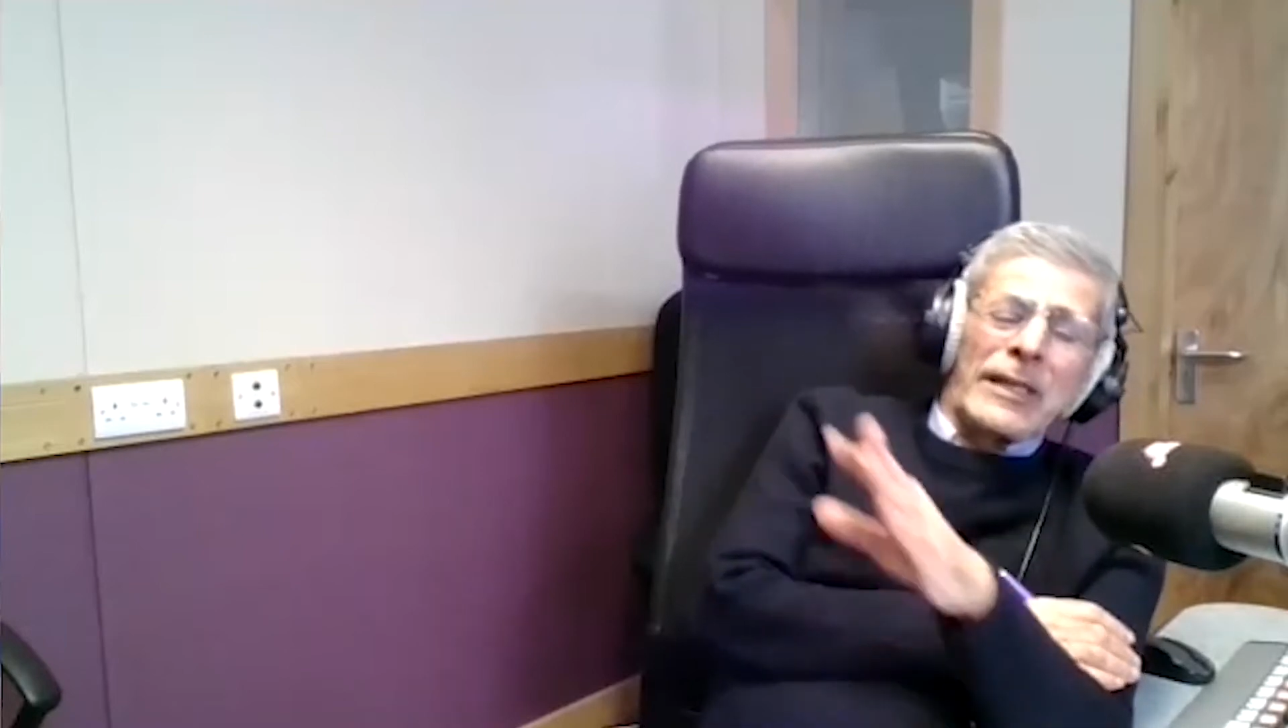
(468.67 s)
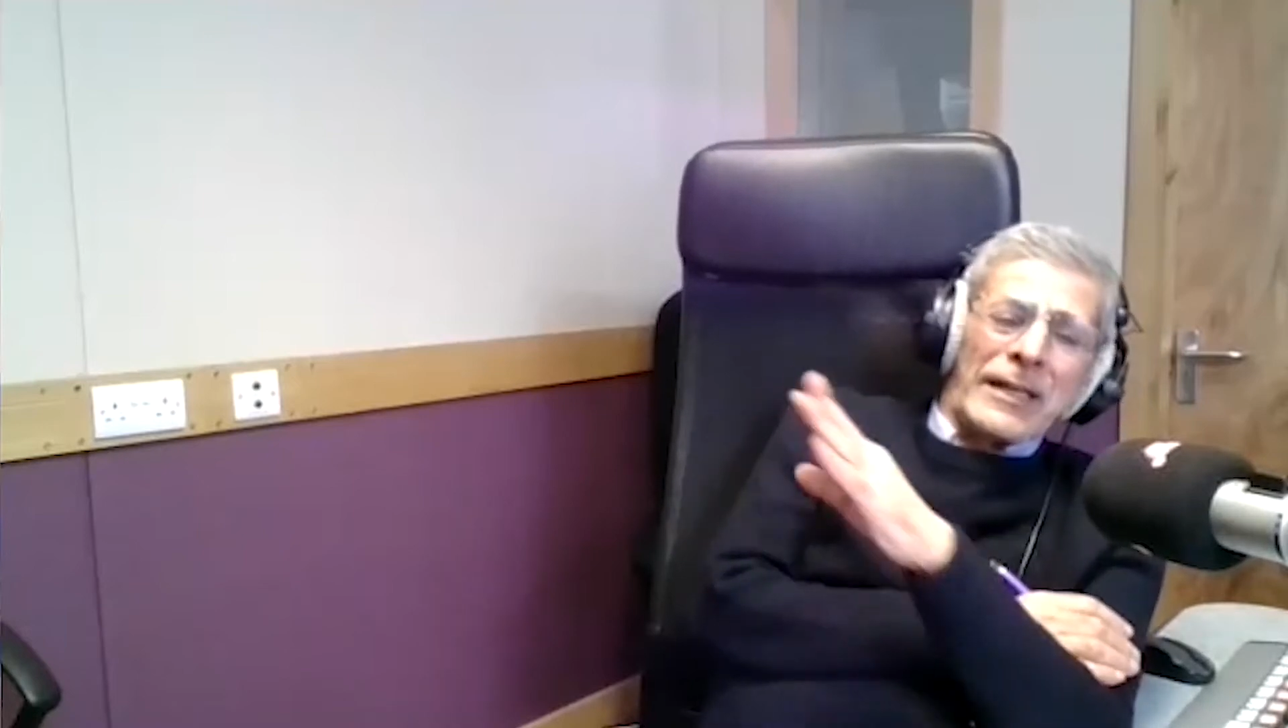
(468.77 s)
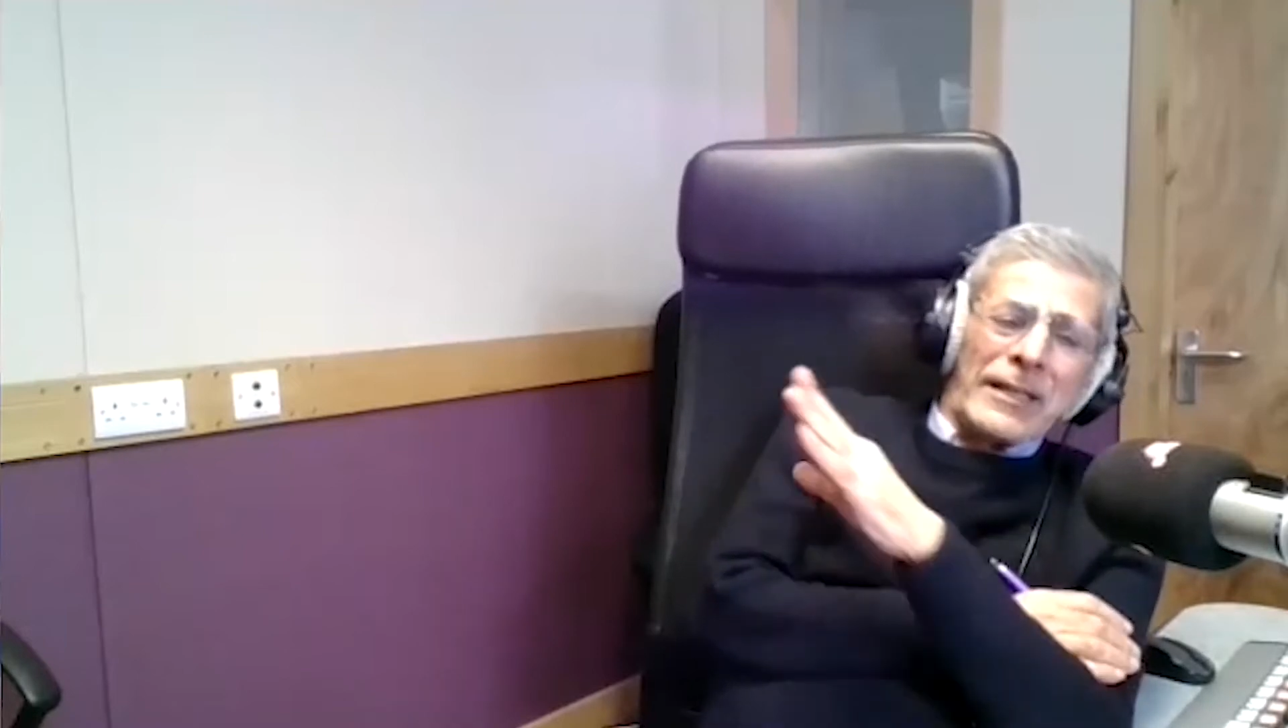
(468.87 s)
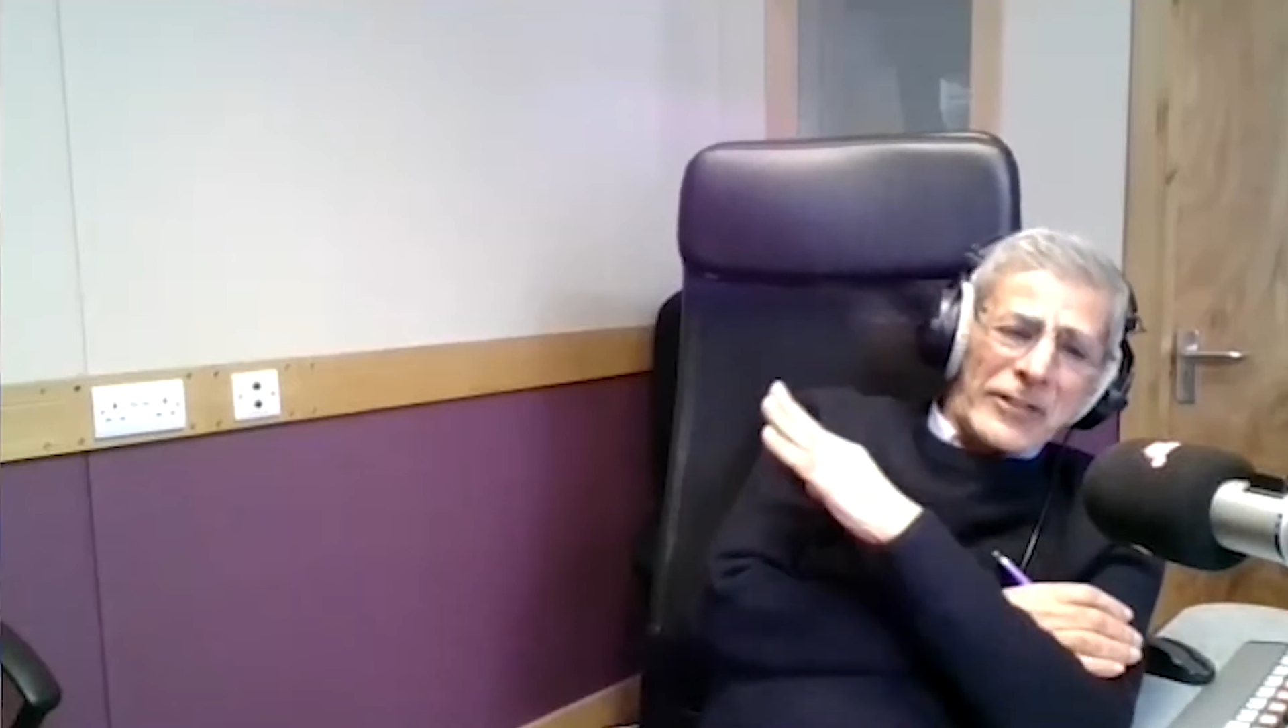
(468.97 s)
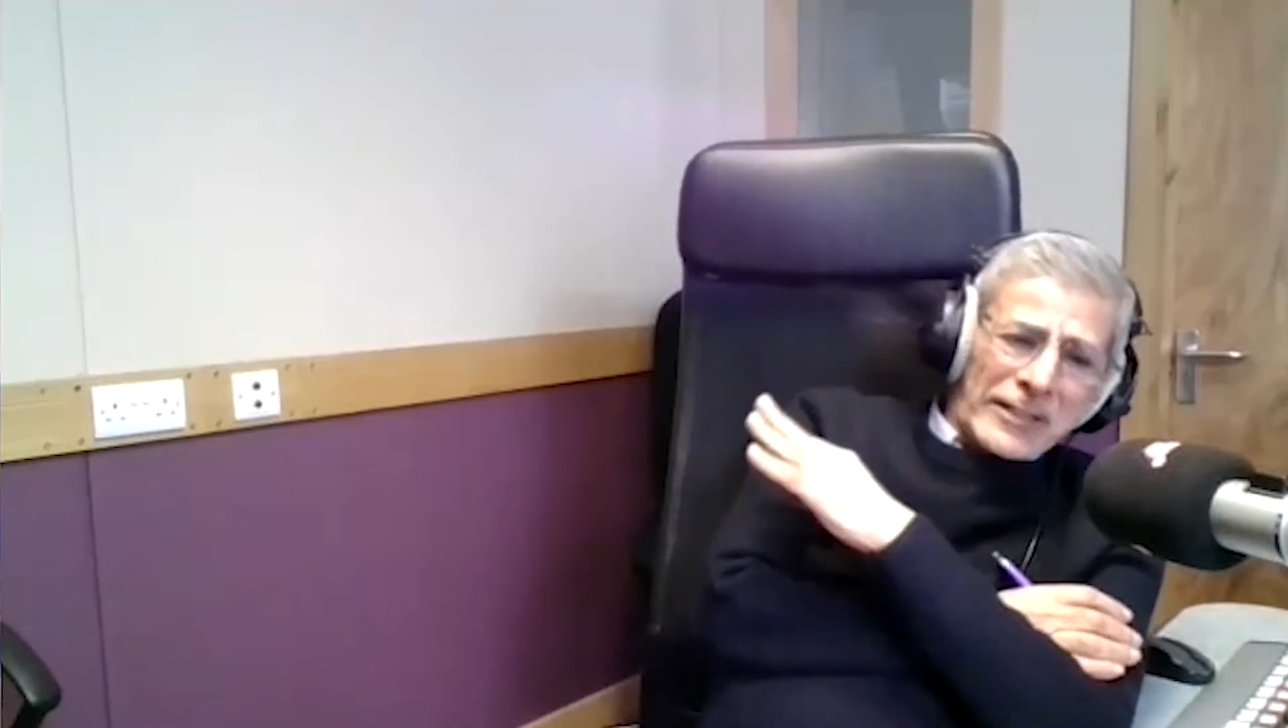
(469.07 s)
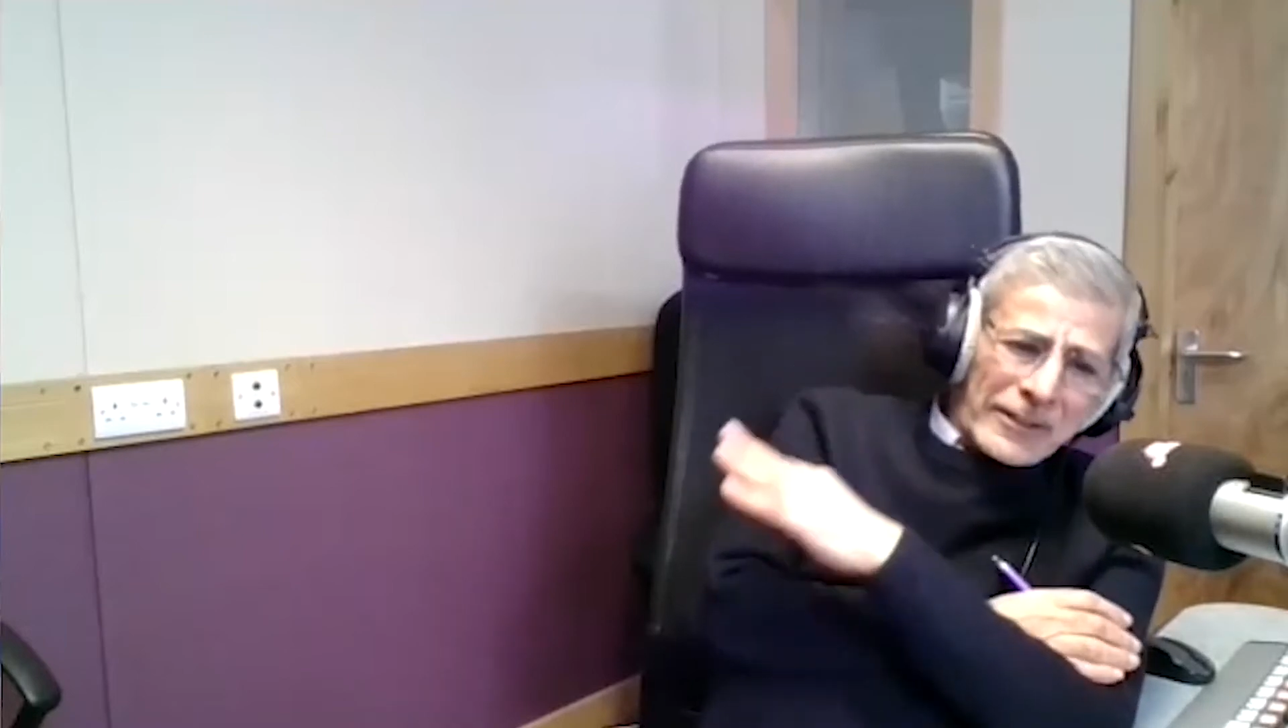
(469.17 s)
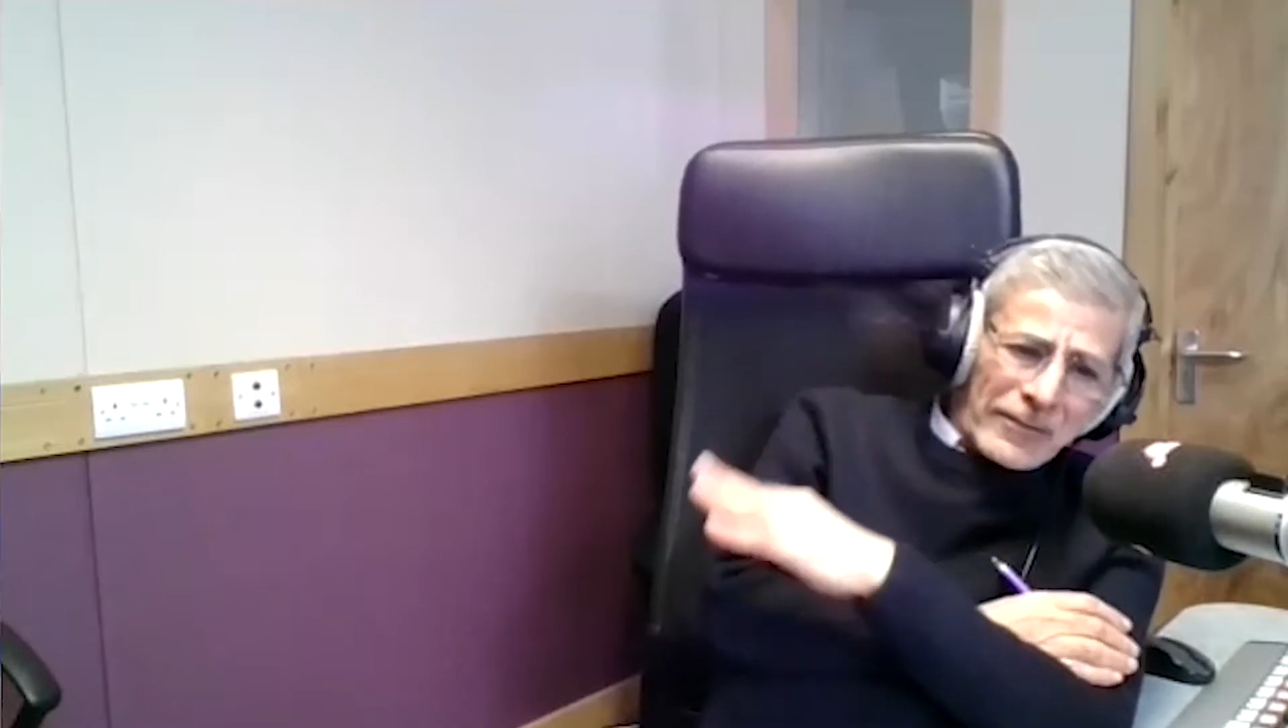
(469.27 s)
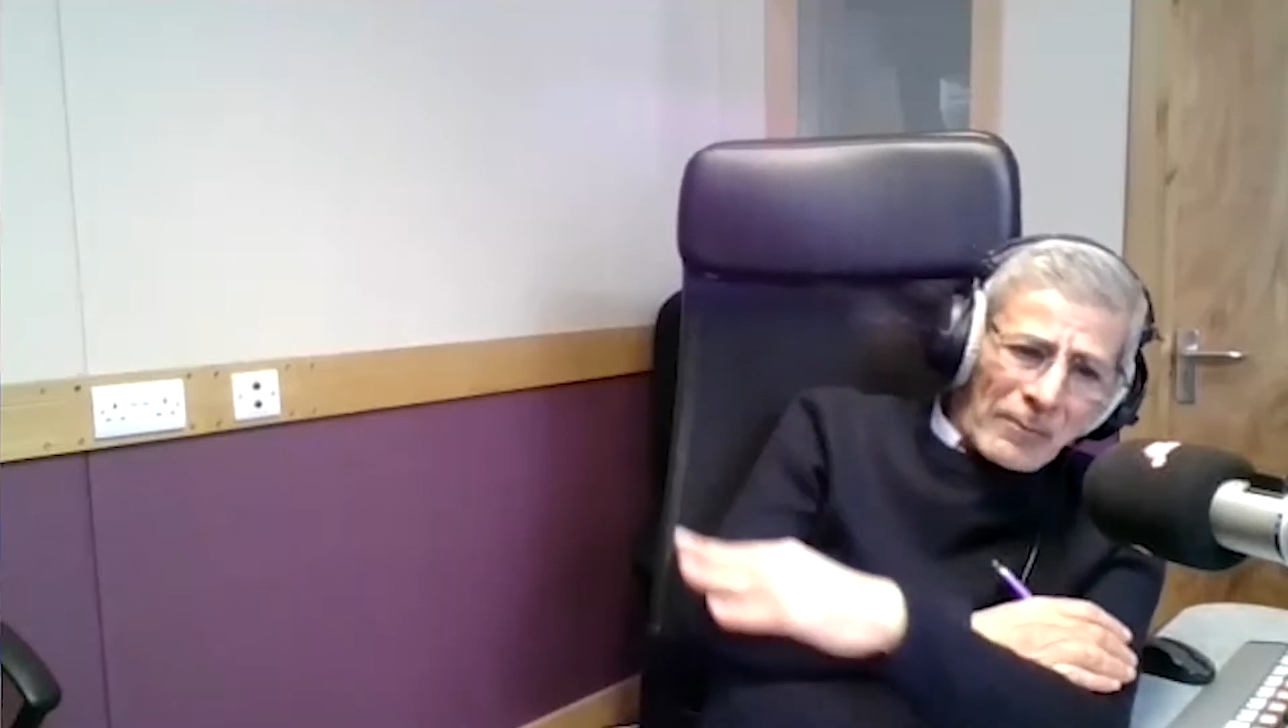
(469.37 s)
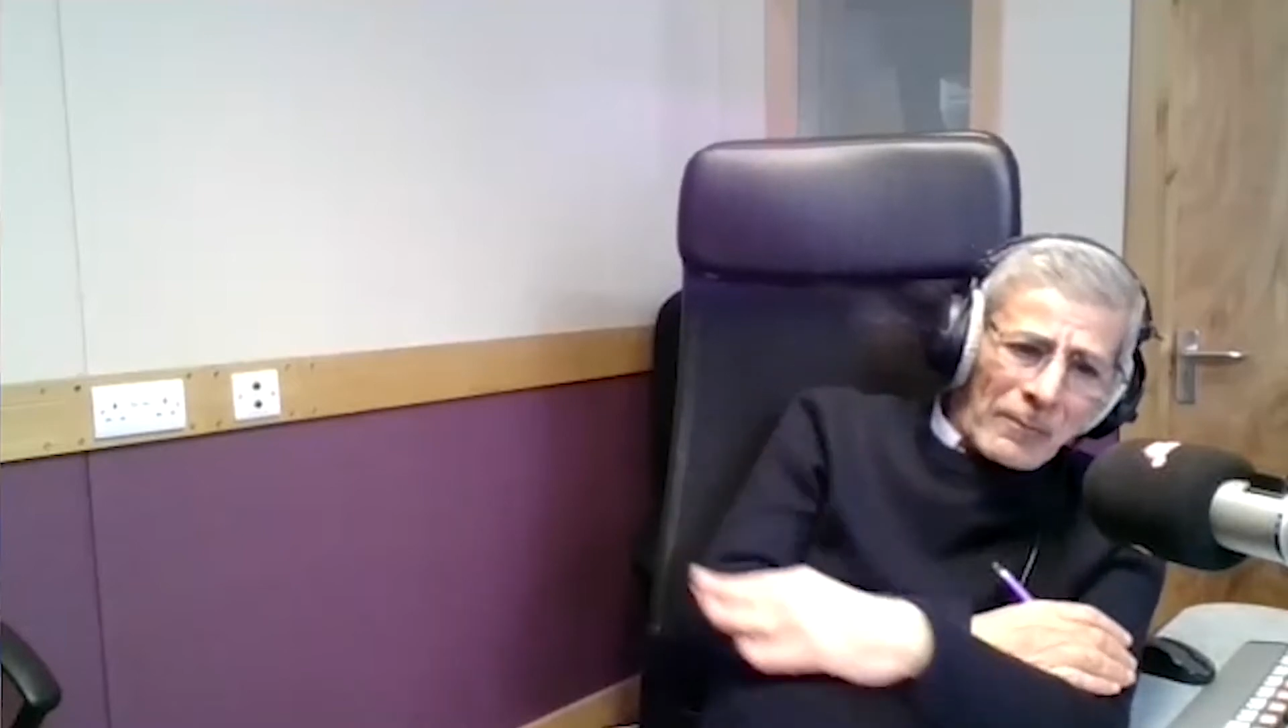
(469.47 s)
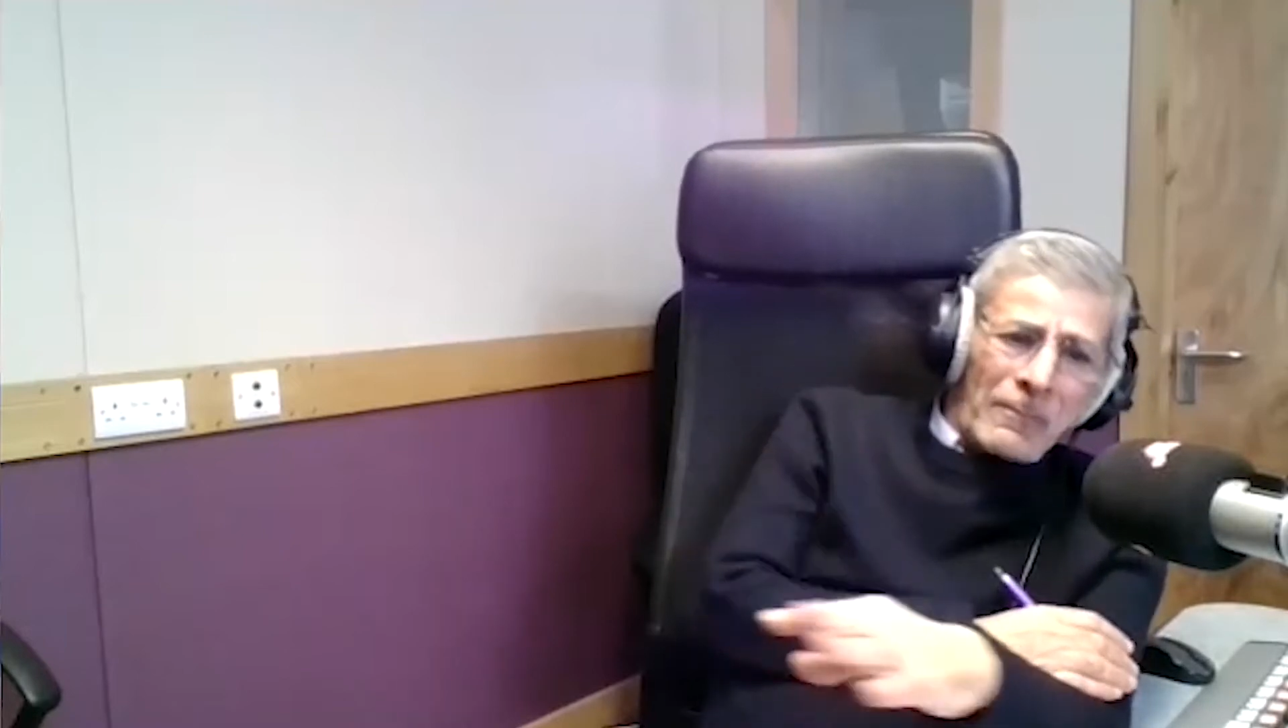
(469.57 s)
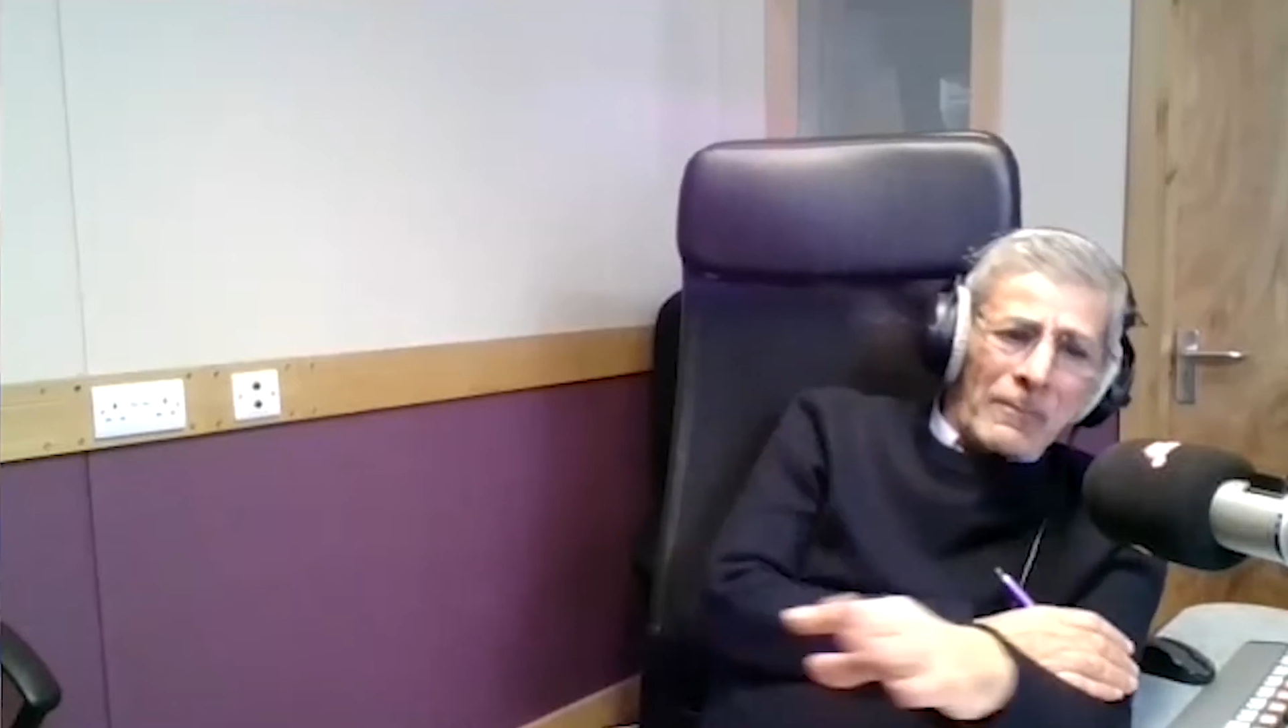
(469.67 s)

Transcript: getting children up